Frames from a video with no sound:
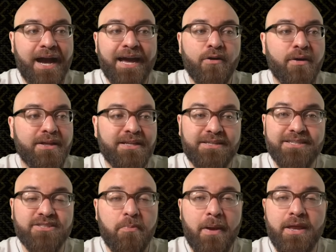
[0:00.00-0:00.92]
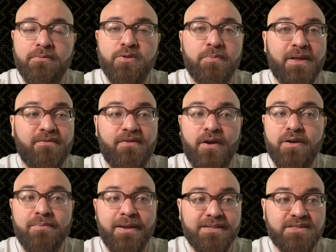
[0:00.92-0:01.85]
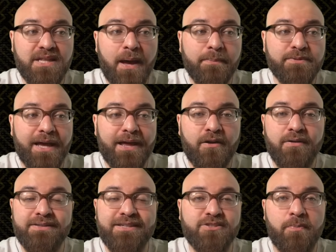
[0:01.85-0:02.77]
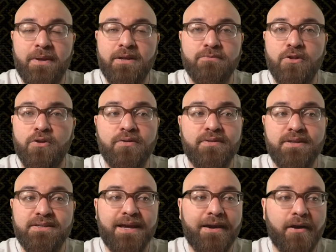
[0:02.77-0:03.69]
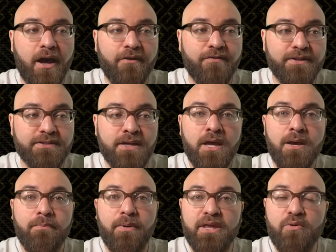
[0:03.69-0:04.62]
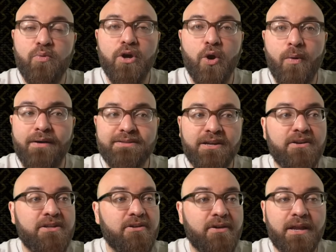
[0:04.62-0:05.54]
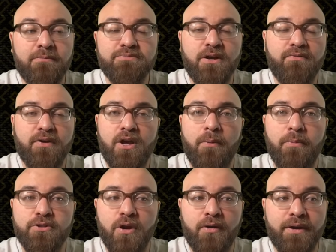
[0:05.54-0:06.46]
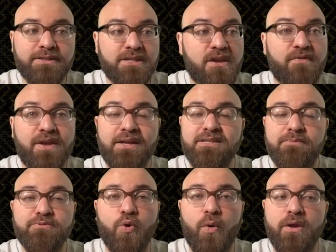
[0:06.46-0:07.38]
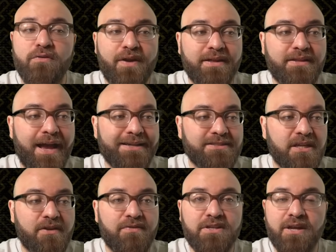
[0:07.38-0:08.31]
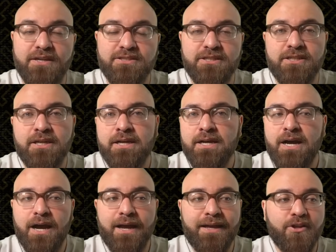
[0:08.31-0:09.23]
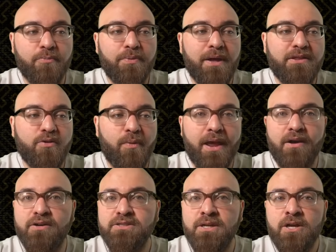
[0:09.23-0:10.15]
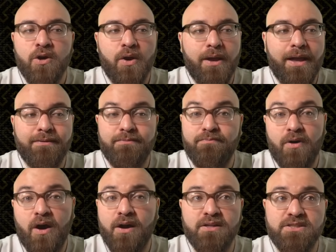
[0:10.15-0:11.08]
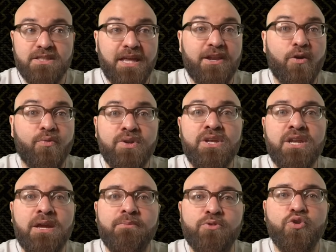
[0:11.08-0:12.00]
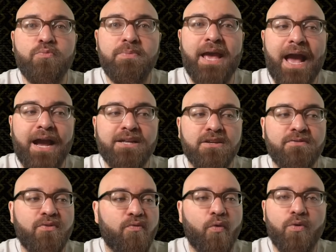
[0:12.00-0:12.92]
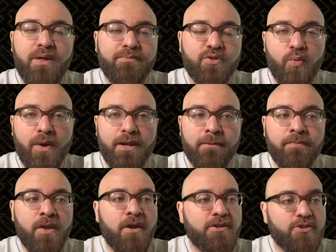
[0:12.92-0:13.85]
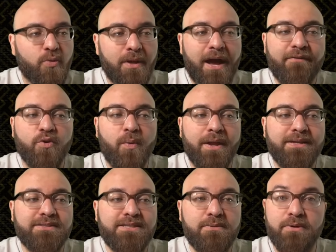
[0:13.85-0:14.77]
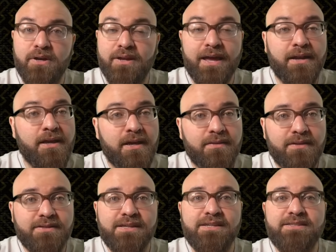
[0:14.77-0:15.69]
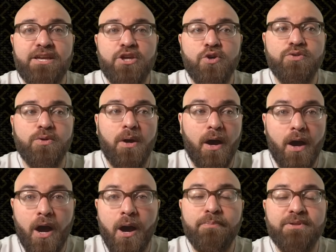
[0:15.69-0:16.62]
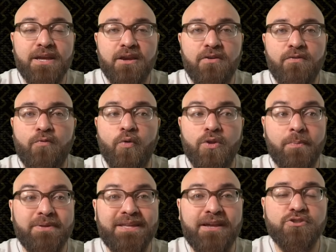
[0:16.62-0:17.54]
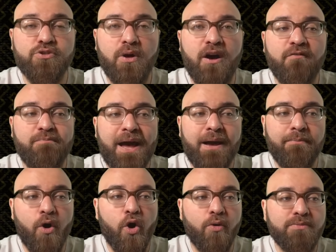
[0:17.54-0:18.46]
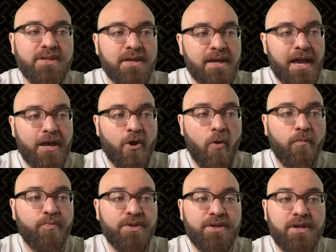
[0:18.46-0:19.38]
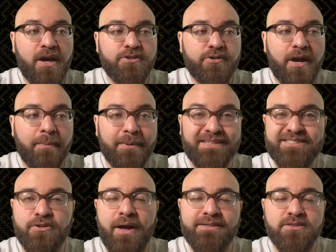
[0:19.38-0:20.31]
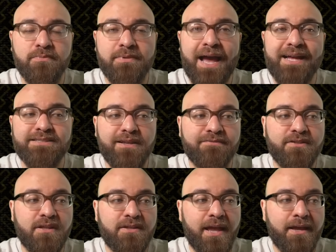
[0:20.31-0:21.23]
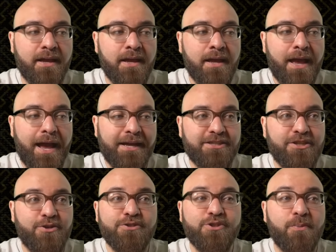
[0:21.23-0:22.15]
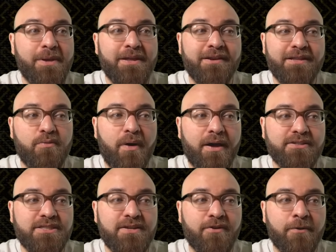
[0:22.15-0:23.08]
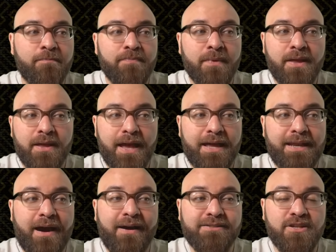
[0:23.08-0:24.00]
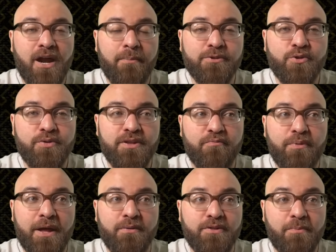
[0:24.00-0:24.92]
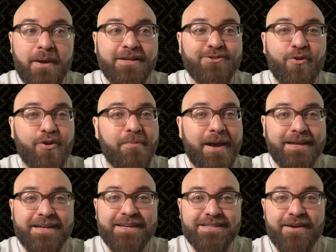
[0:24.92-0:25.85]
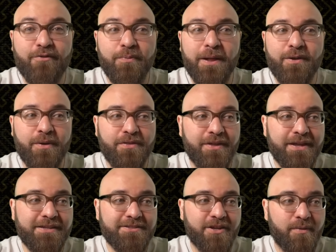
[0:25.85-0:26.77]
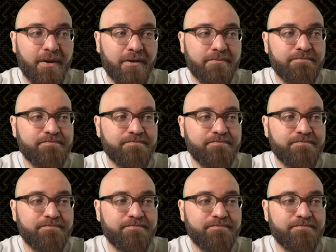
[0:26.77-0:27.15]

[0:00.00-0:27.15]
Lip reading: I don't anticipate him to play very many snaps. I don't anticipate him to learn the entire offense. But he will go out there and he'll get himself a couple targets. If he ends up scoring, fantastic. If he doesn't, again, they're playing the Raiders. And honestly, they don't need him to be active for them to win. So we'll have to wait and see. But again, this is a huge uptick for the potential of Pat Mahomes. And hopefully DeAndre Hopkins still has some gas left in the tank as he used to be an elite wide receiver and now has an opportunity of playing with the best quarterback he has ever played with in his career.